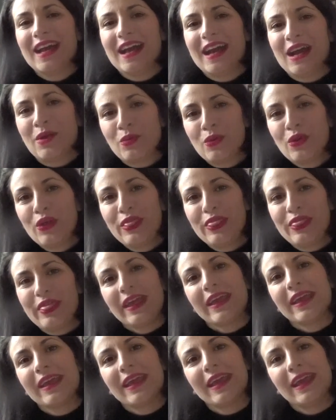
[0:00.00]
I weren't
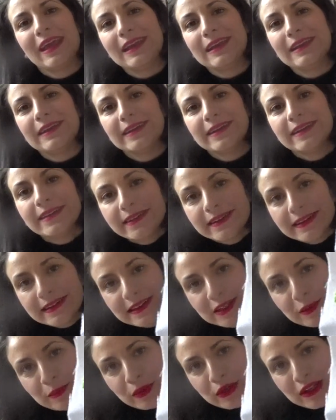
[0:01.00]
thinking,
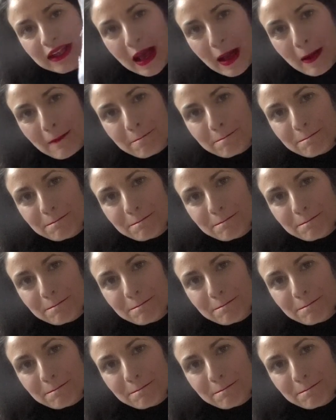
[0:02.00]
but yeah.